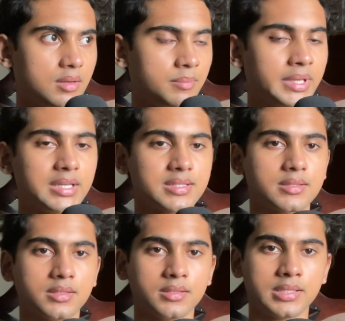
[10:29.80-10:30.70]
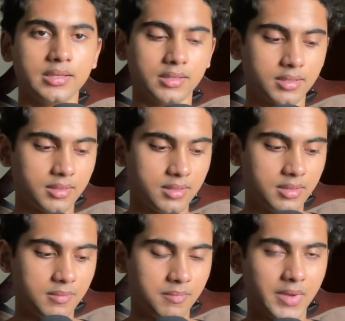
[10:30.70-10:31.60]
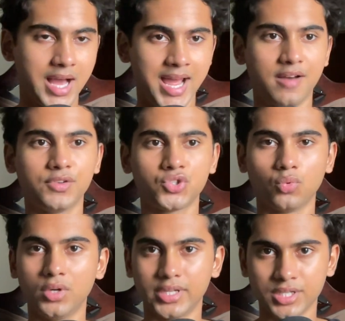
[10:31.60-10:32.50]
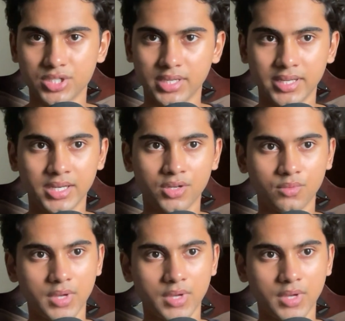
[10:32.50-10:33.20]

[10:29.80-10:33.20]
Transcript: because see, I have a shoulder injury right now.